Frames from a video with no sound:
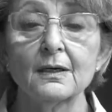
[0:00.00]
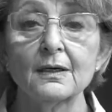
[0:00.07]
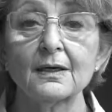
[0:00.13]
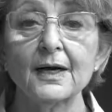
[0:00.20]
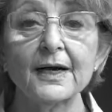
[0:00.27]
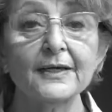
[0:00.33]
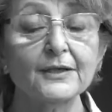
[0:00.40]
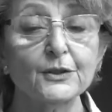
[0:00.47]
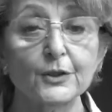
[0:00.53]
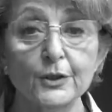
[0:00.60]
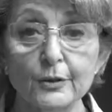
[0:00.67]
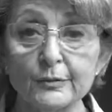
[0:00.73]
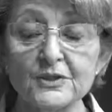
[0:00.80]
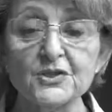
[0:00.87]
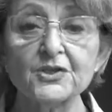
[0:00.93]
I
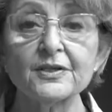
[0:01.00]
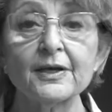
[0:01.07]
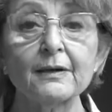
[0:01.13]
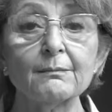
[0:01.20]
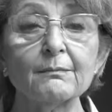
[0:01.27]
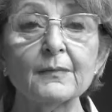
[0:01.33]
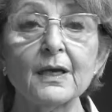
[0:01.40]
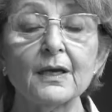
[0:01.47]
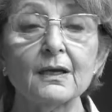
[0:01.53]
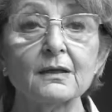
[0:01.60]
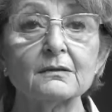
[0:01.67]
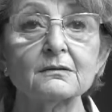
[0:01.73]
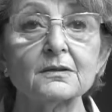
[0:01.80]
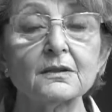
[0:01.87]
encourage them, and